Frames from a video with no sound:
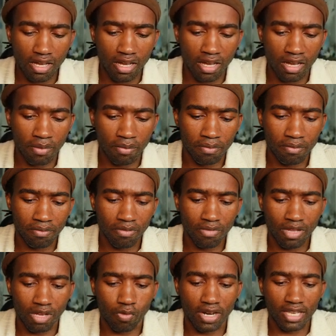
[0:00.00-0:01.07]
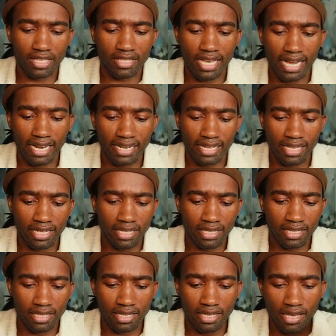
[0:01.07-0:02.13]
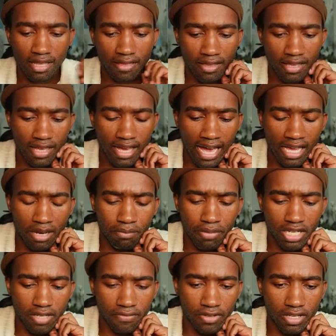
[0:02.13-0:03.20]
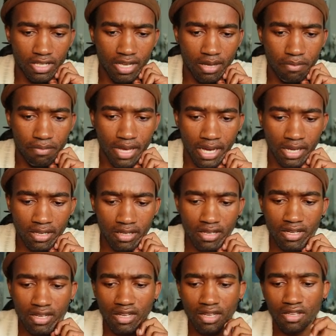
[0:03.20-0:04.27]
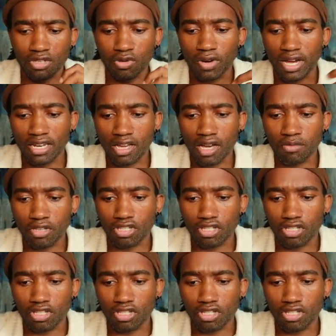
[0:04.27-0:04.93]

like what exactly is the ad budget for this campaign. So right now I'm